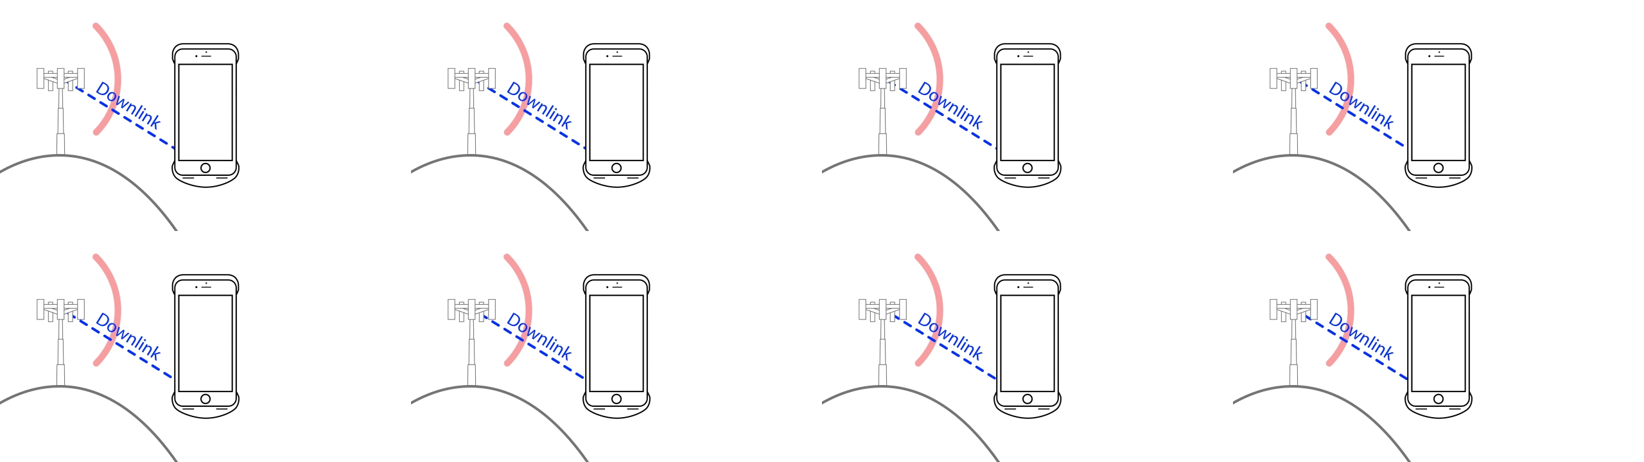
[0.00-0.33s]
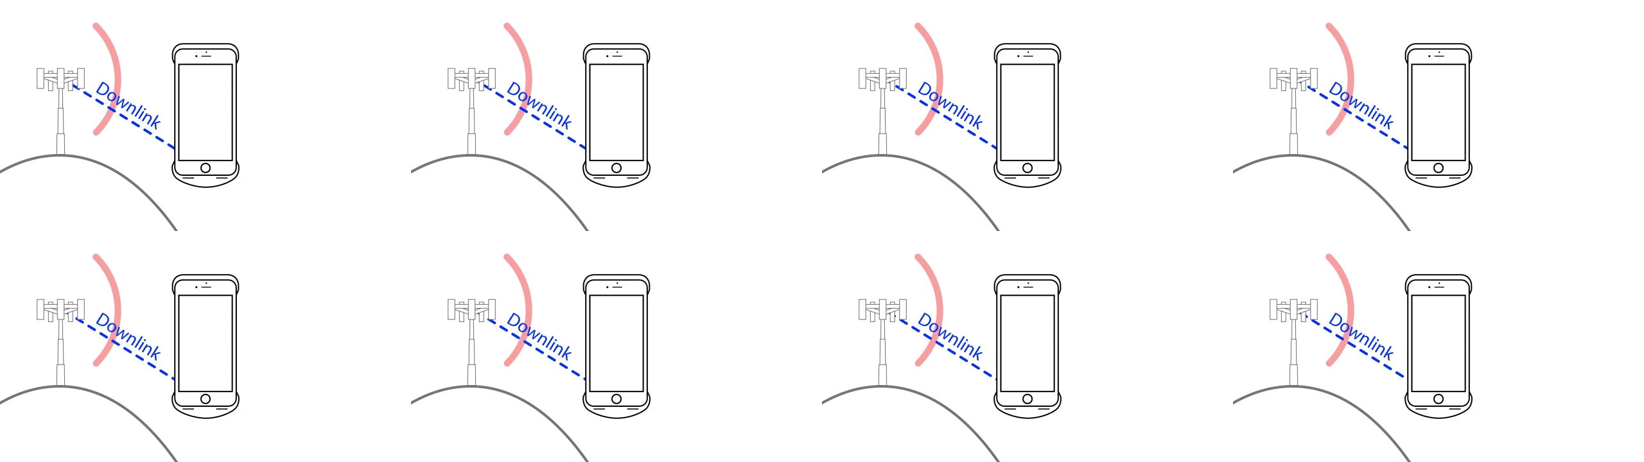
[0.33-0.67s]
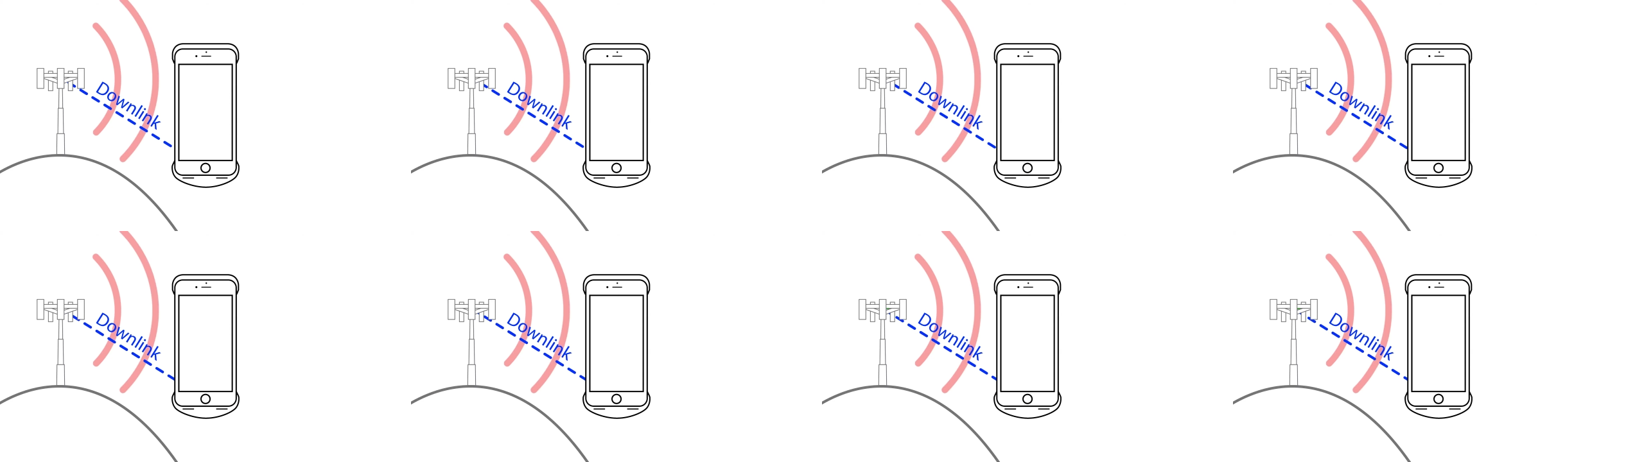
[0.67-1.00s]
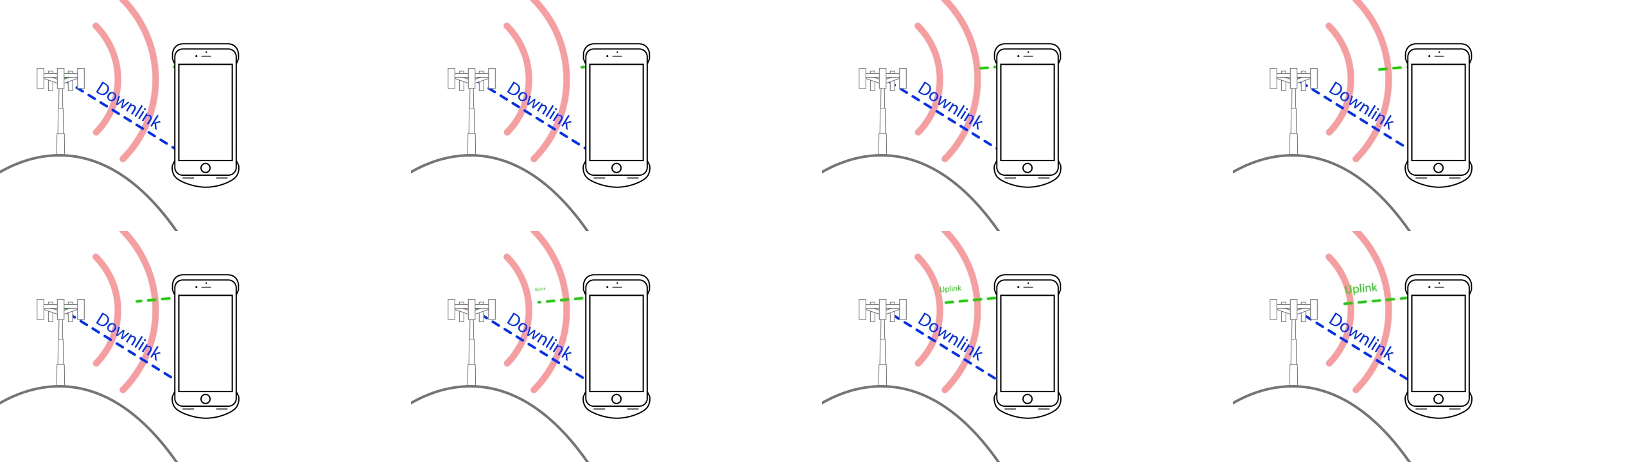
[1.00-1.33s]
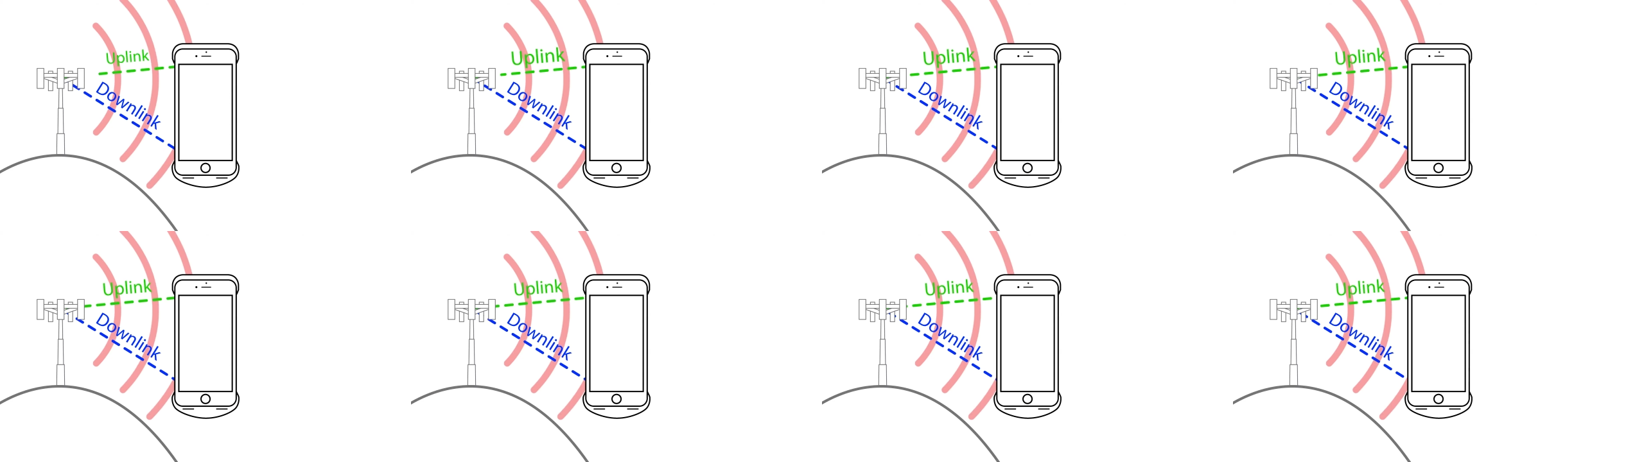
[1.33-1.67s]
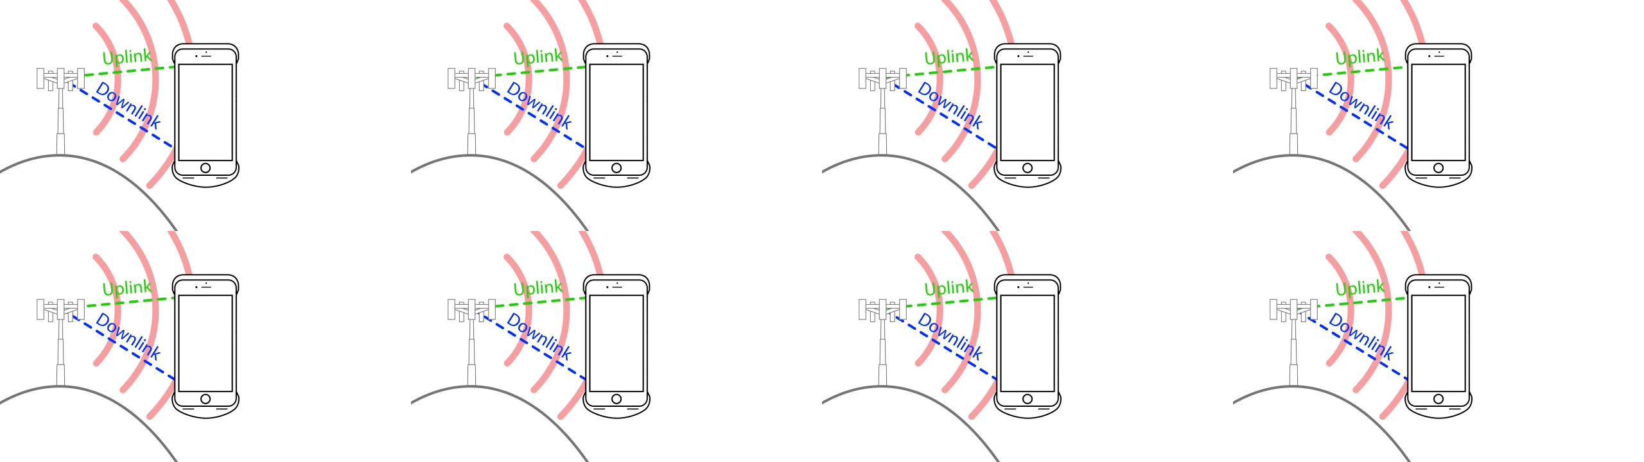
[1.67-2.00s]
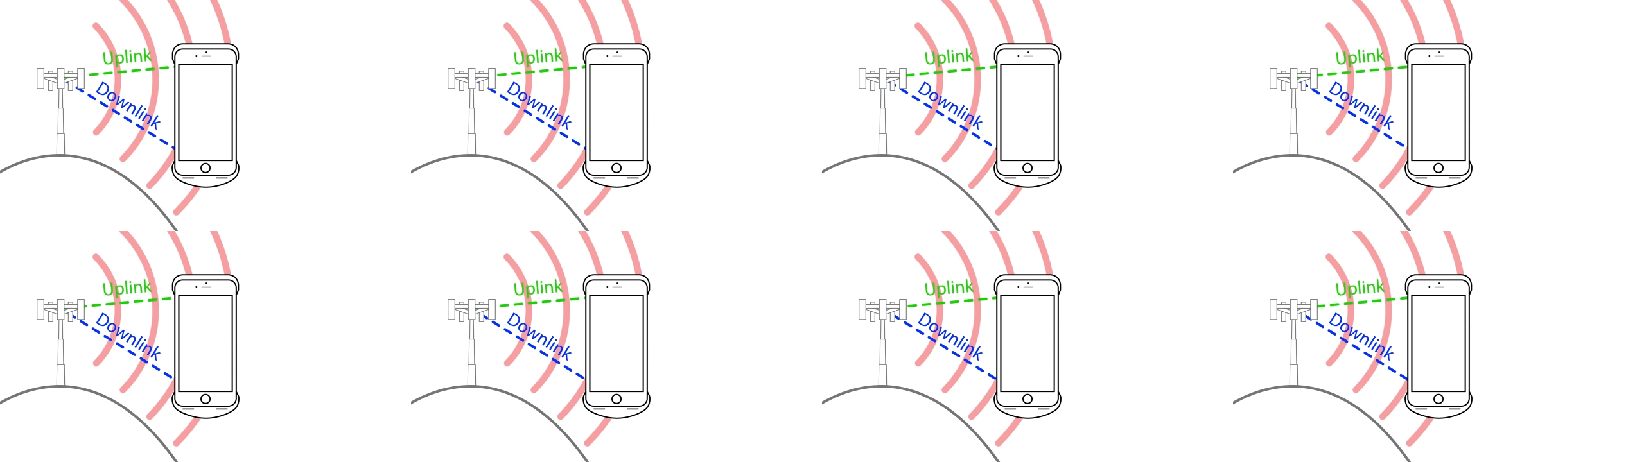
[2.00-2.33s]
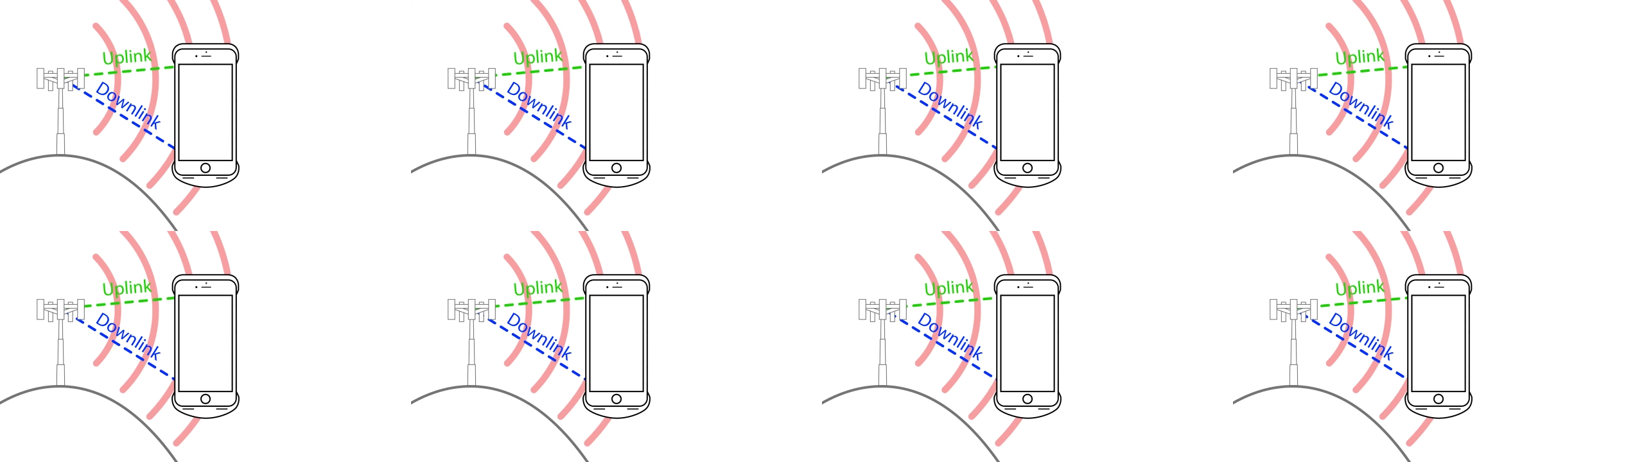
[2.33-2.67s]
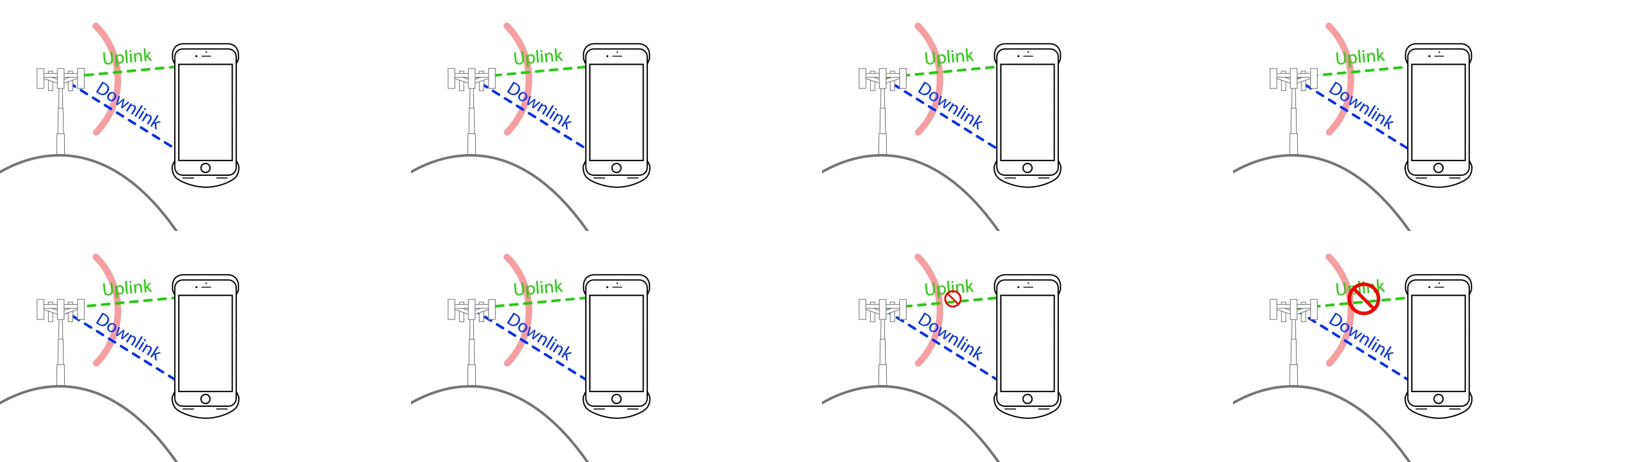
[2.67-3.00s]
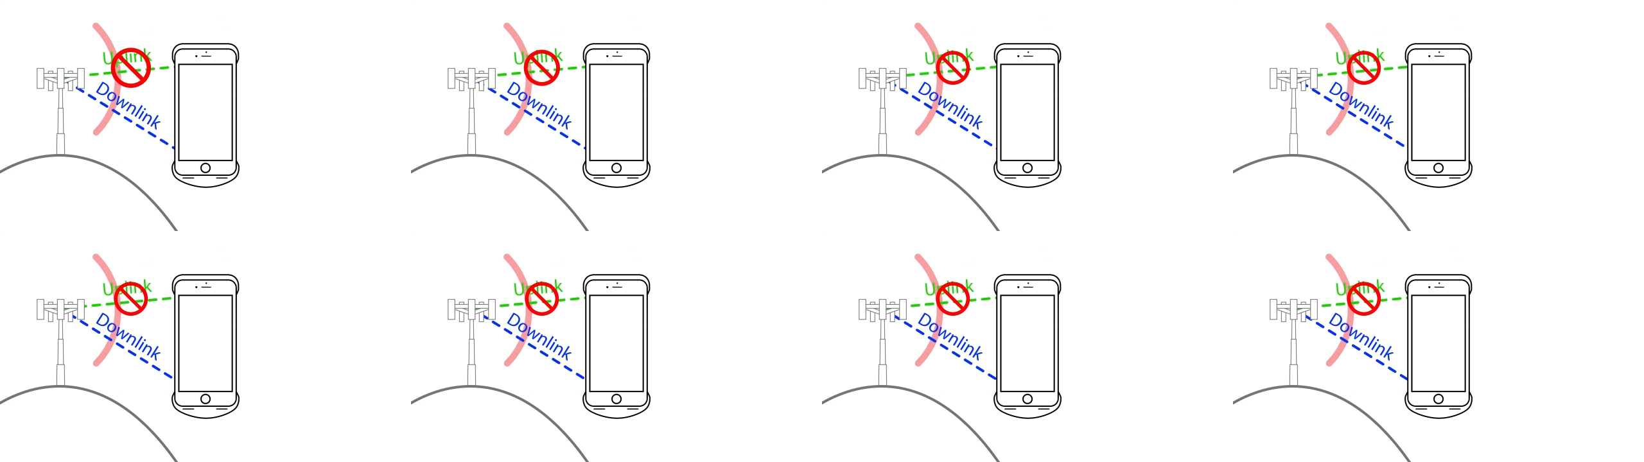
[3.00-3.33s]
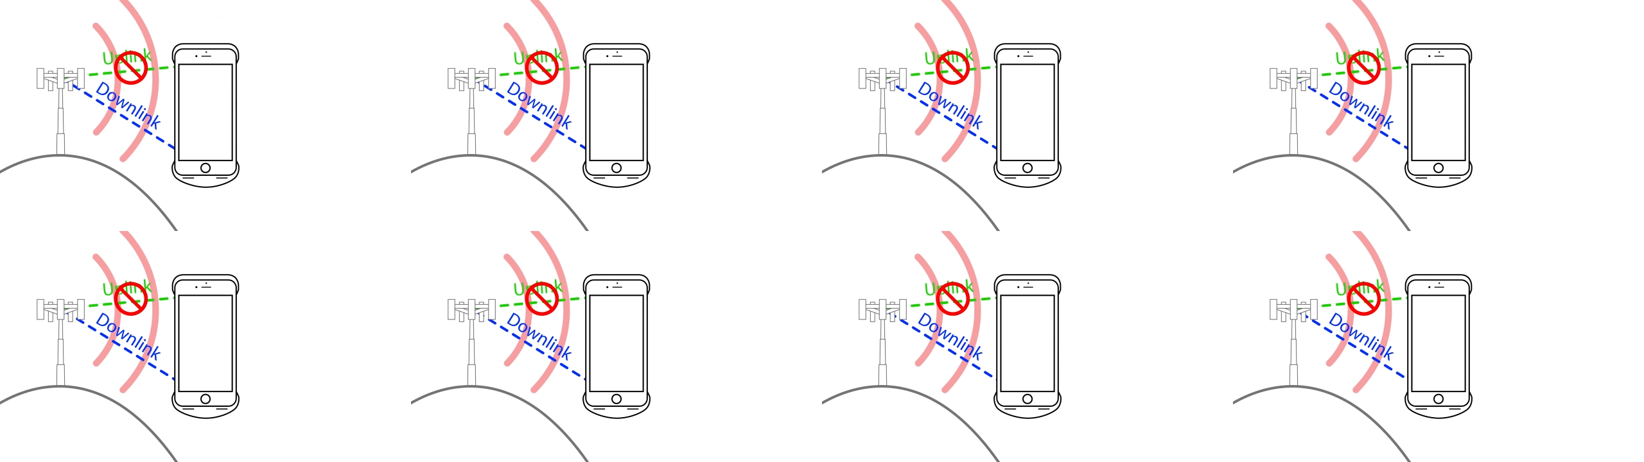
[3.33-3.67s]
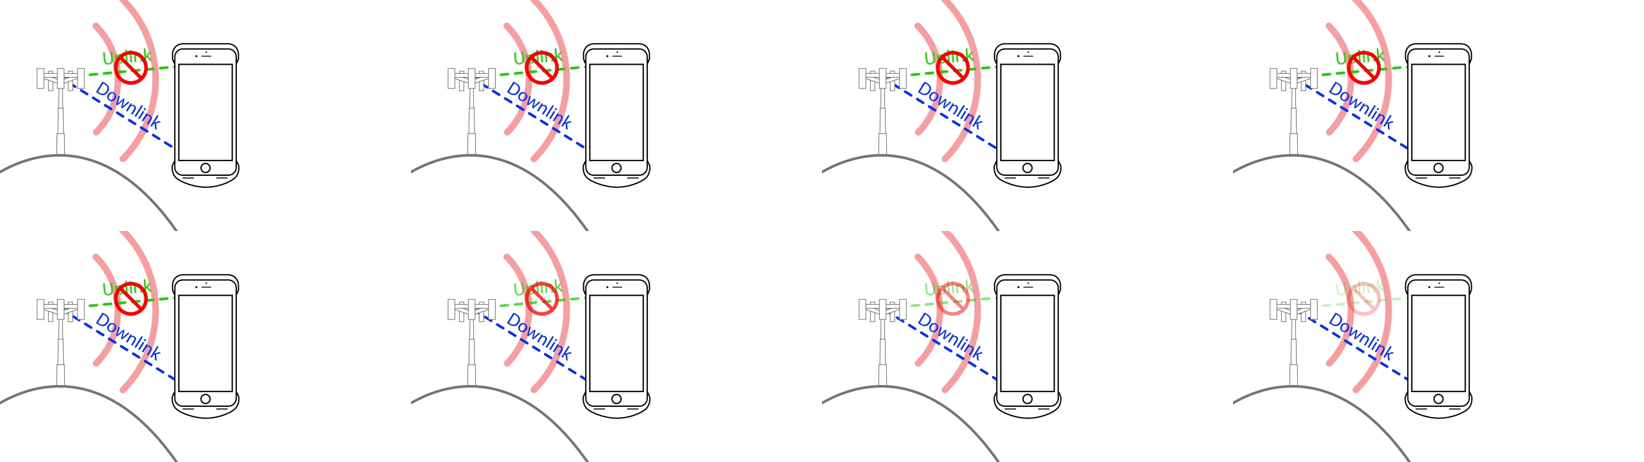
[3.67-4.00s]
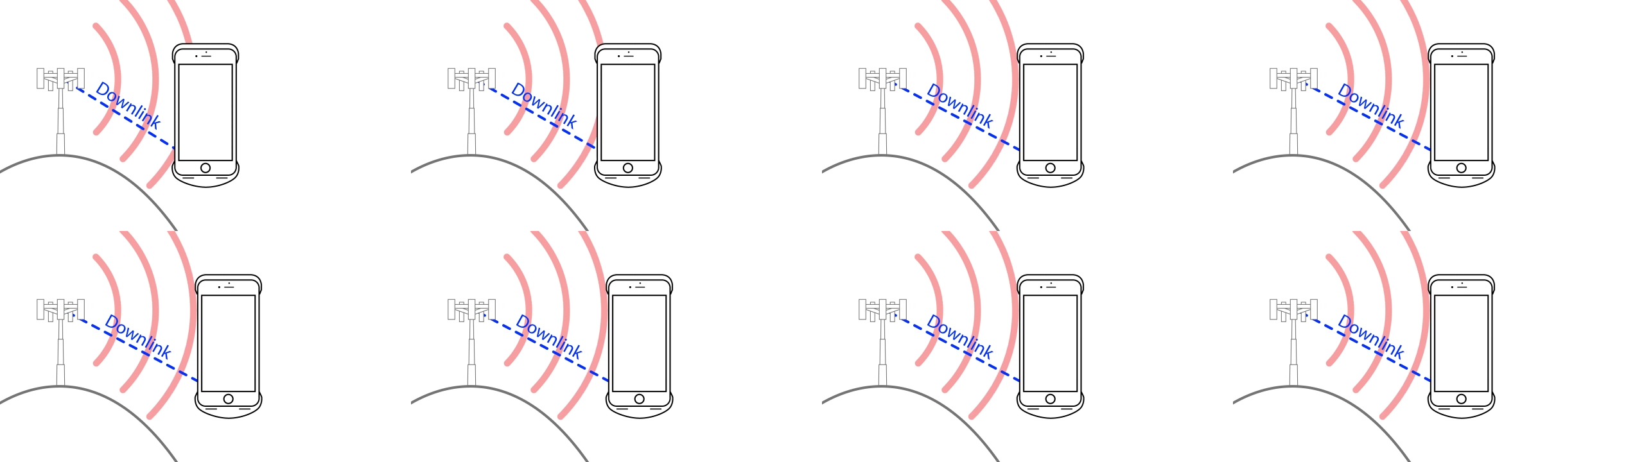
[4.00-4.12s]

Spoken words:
[unreadable: no face in view]